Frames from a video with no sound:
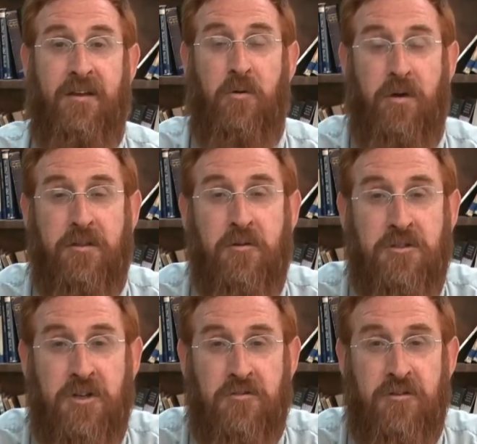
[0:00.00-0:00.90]
Who are the two
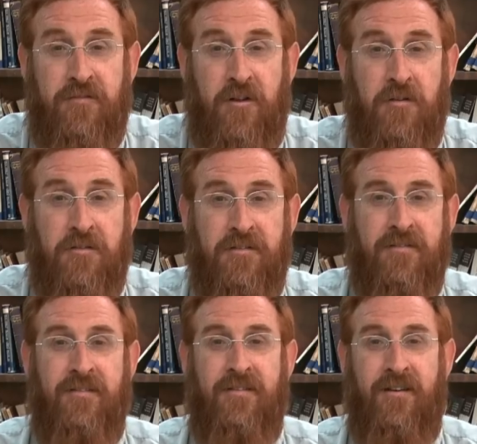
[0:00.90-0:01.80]
children of Lot?
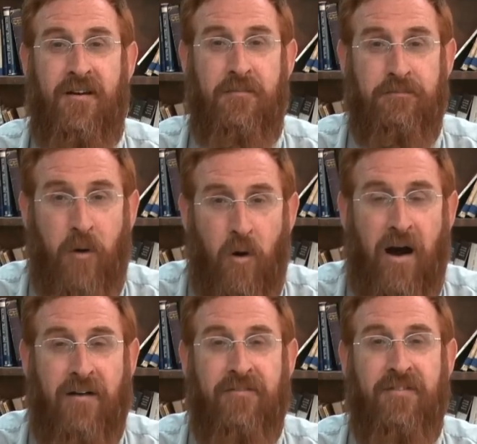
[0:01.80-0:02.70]

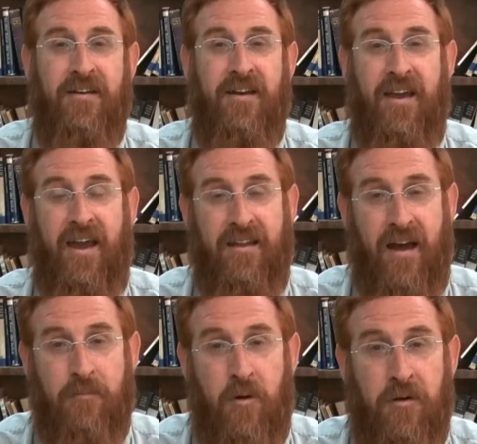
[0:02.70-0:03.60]
Moab and
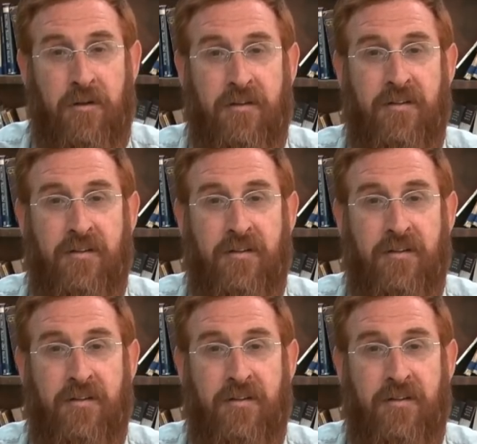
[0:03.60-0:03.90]
Ammon.